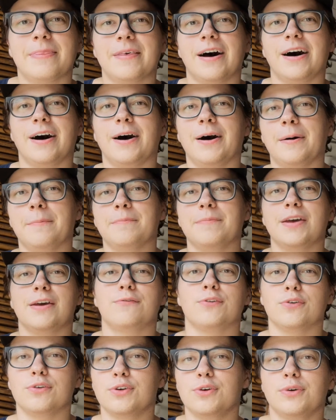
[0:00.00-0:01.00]

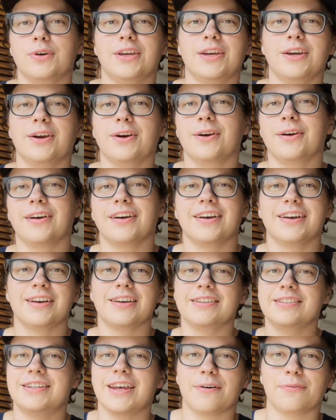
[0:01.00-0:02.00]
If you're new here,
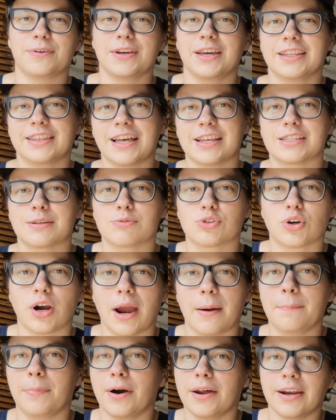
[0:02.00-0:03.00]
definitely hit that
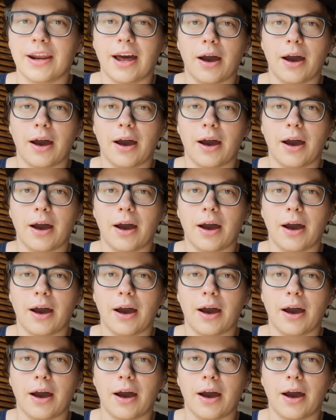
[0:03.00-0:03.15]
subscribe button.